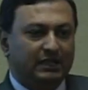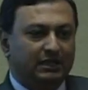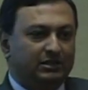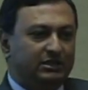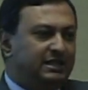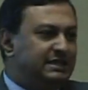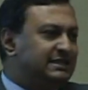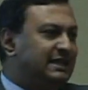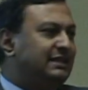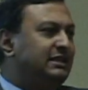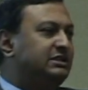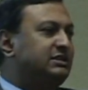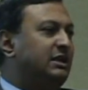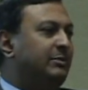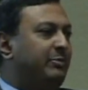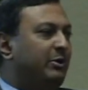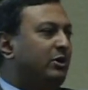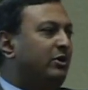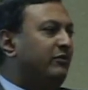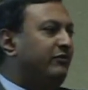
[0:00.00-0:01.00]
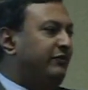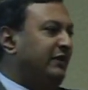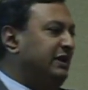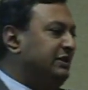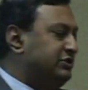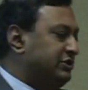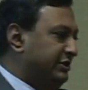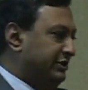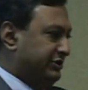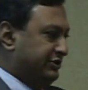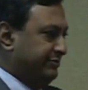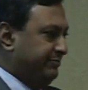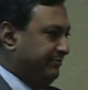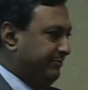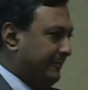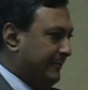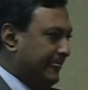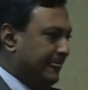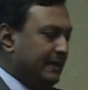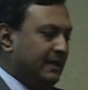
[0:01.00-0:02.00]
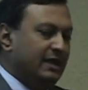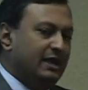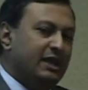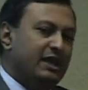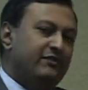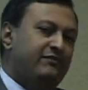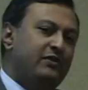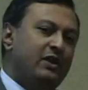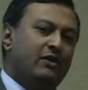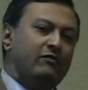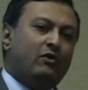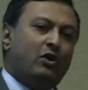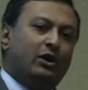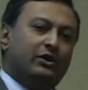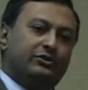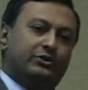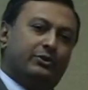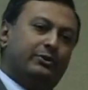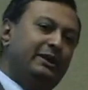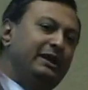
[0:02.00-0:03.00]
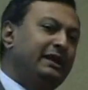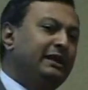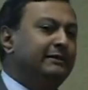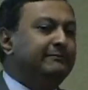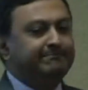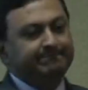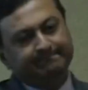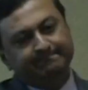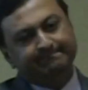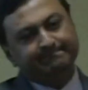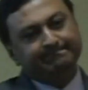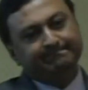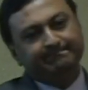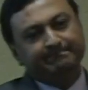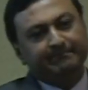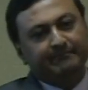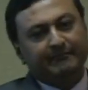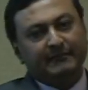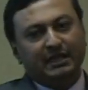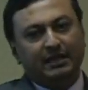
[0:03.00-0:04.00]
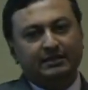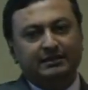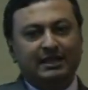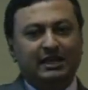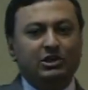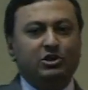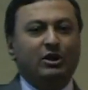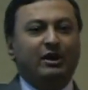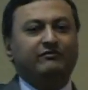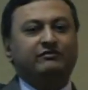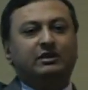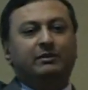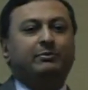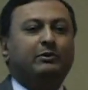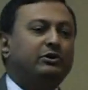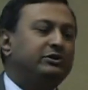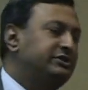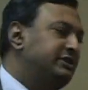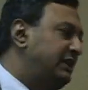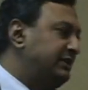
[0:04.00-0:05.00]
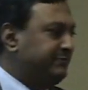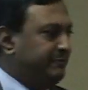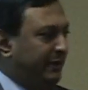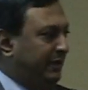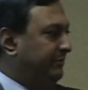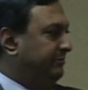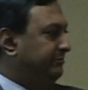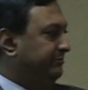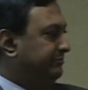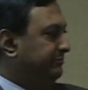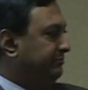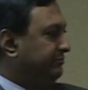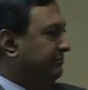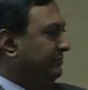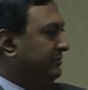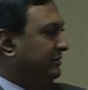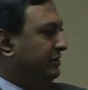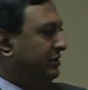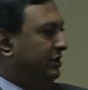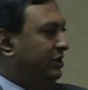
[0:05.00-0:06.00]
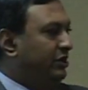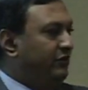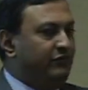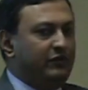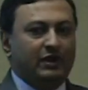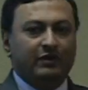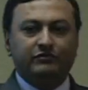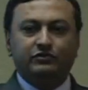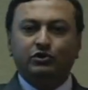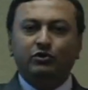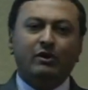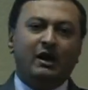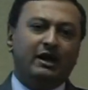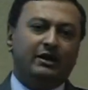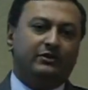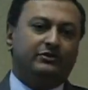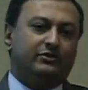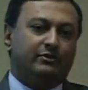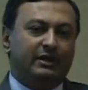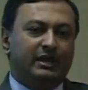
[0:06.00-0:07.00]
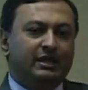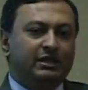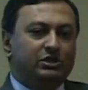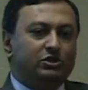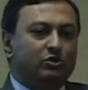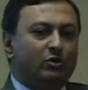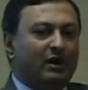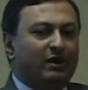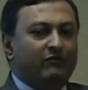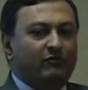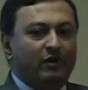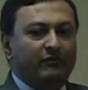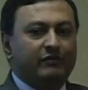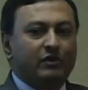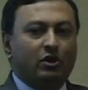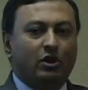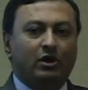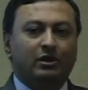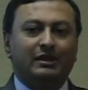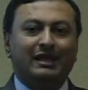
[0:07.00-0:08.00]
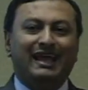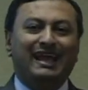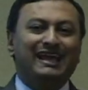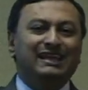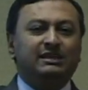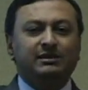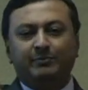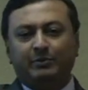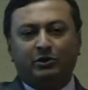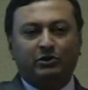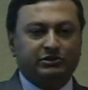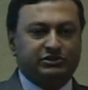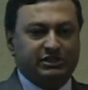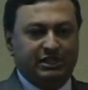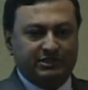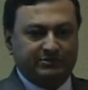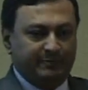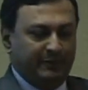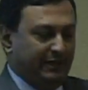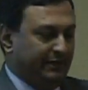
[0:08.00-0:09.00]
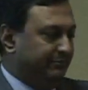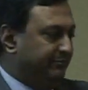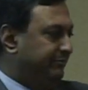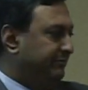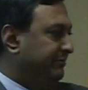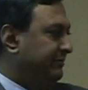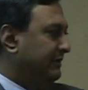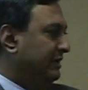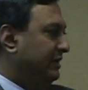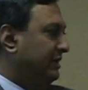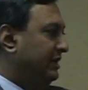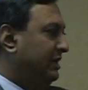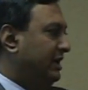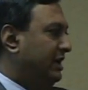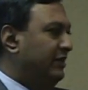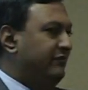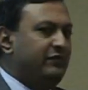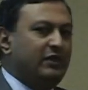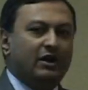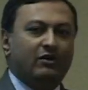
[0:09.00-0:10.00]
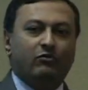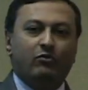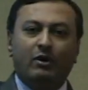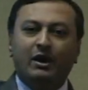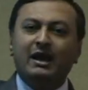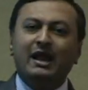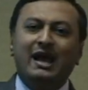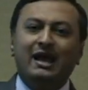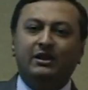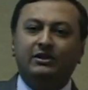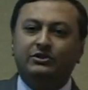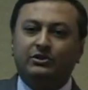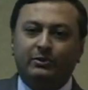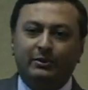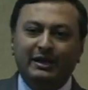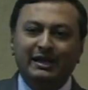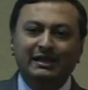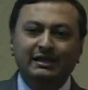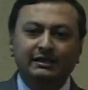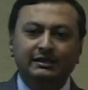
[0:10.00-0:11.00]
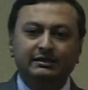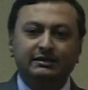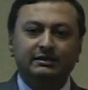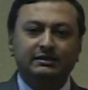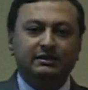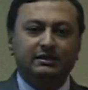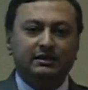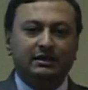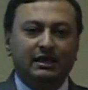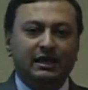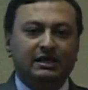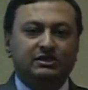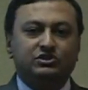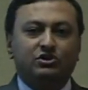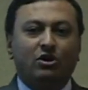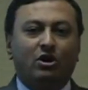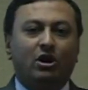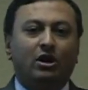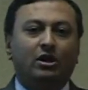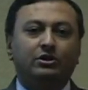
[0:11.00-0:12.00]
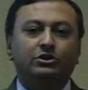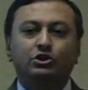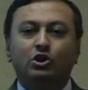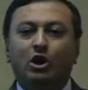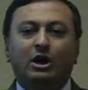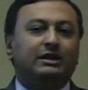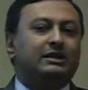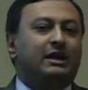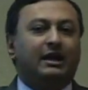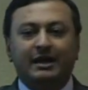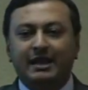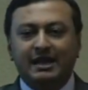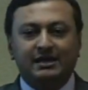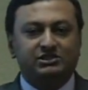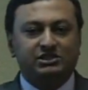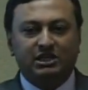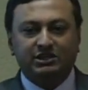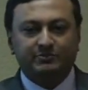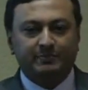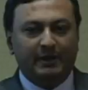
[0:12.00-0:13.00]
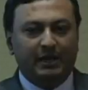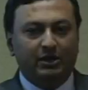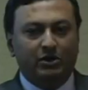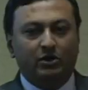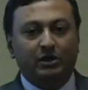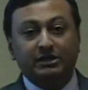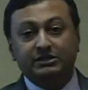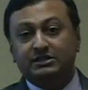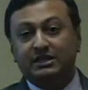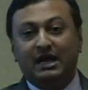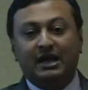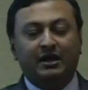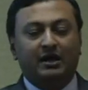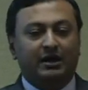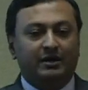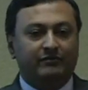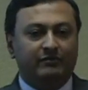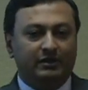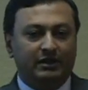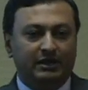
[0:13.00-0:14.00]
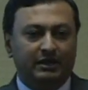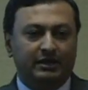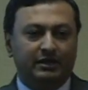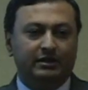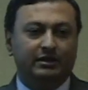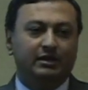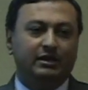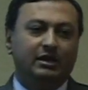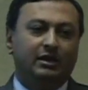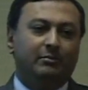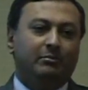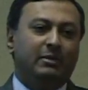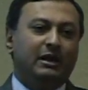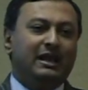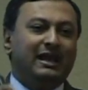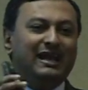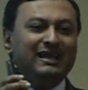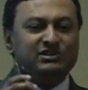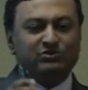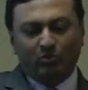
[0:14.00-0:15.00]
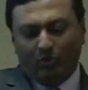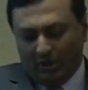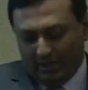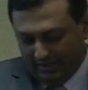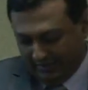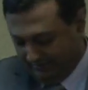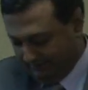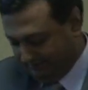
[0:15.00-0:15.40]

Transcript: These are the typical features. If you have all three, then you have typical chest pain. If you have 2 out of 3, you have what we call atypical chest pain. If you have 1 out of 3, it's called non-cardiac chest pain, or it's not heart-related. But guess what?